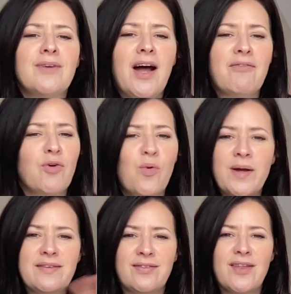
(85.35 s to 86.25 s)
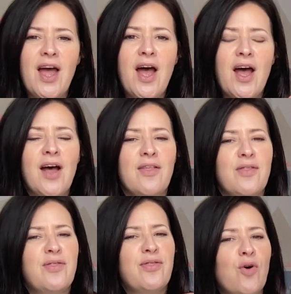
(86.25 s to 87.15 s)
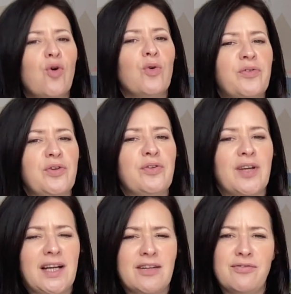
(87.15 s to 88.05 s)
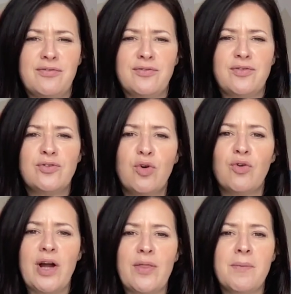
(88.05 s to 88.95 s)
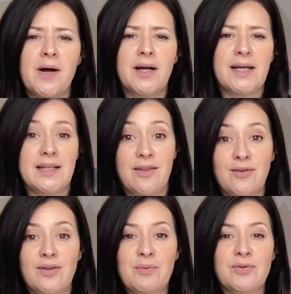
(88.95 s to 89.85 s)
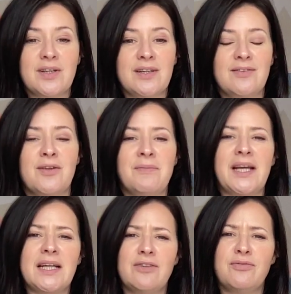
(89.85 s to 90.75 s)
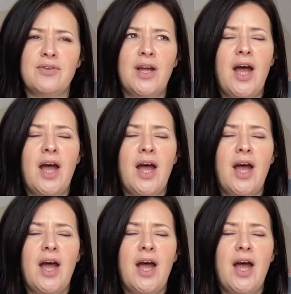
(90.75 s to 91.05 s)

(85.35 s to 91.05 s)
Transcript: I've always thought, as soon as I kind of saw it on the market, I thought it was something kind of